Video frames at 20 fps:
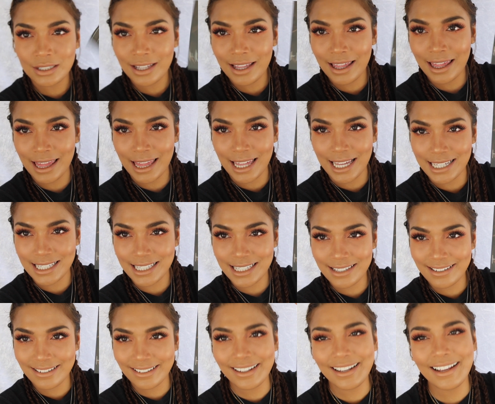
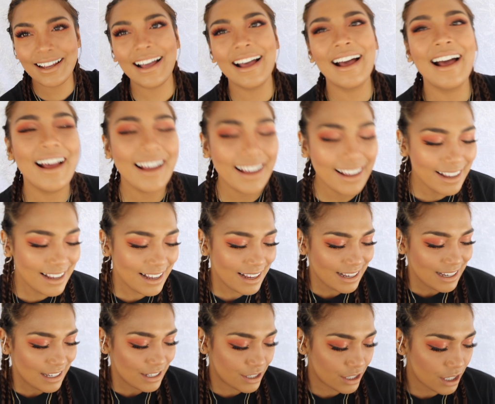this.
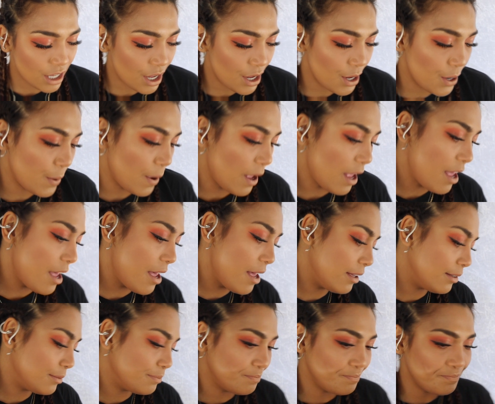So,
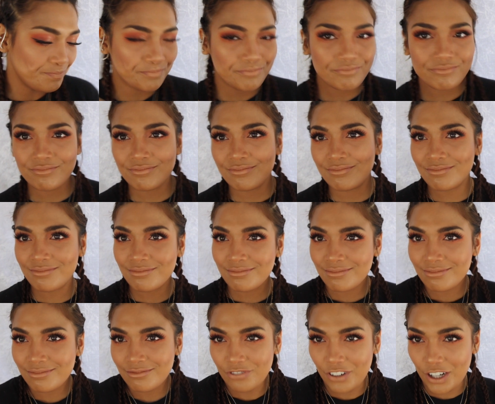
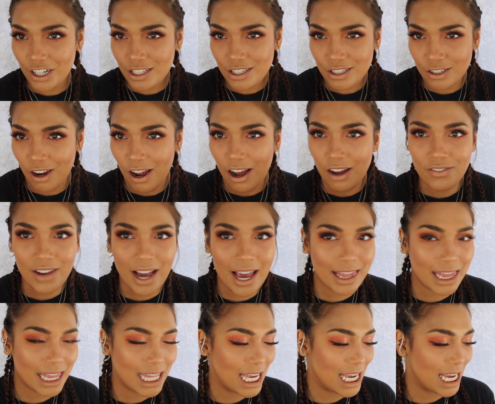first off, I
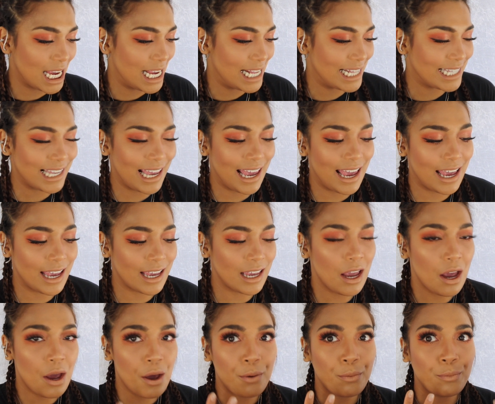think it's a
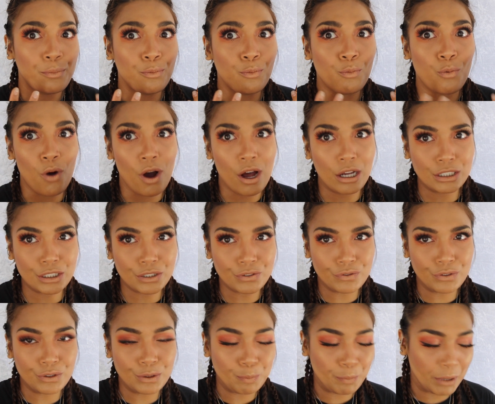
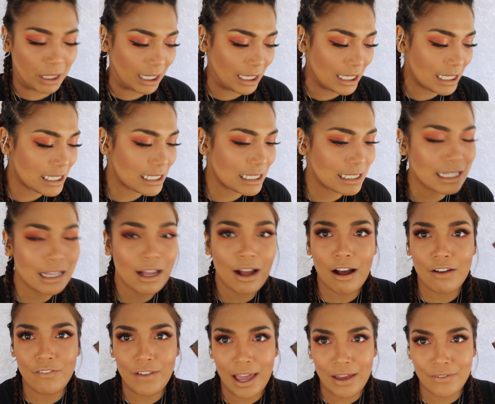wonderful piece
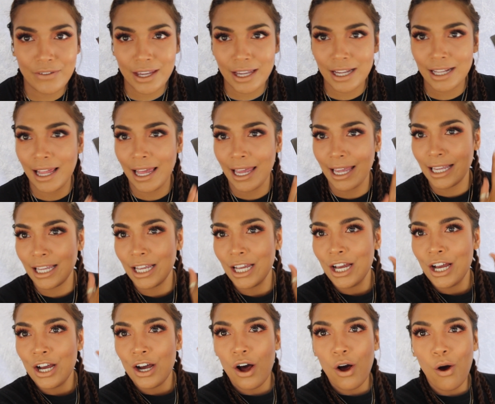of having like
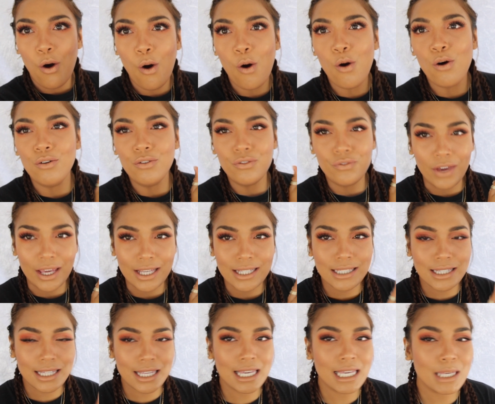a whole
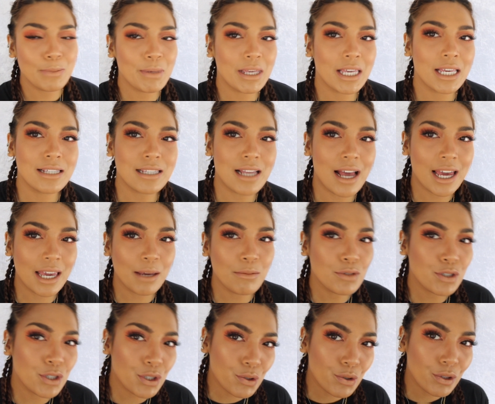face thing, because I
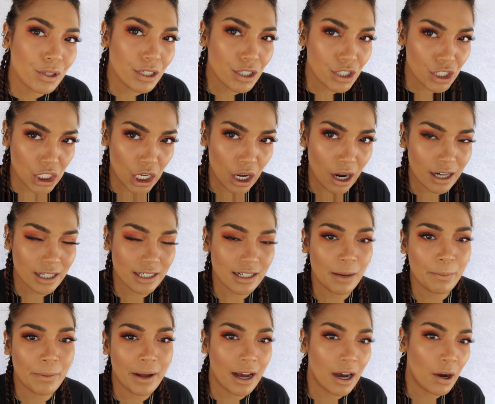am truly shocked
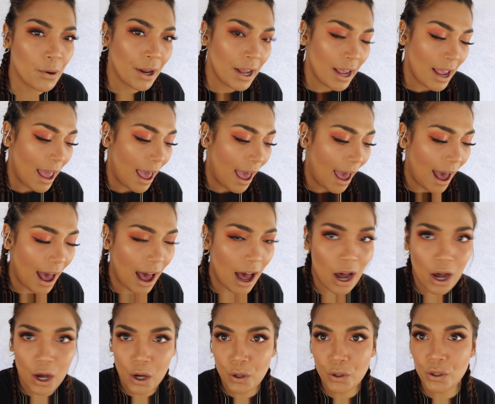about
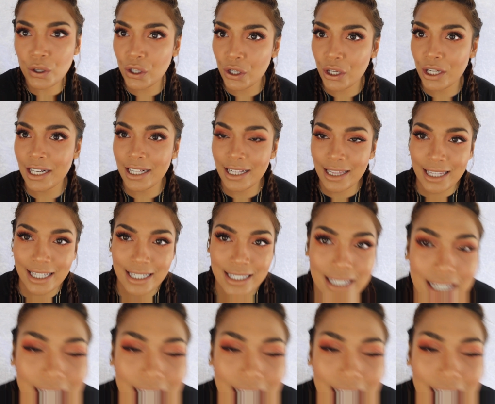how good this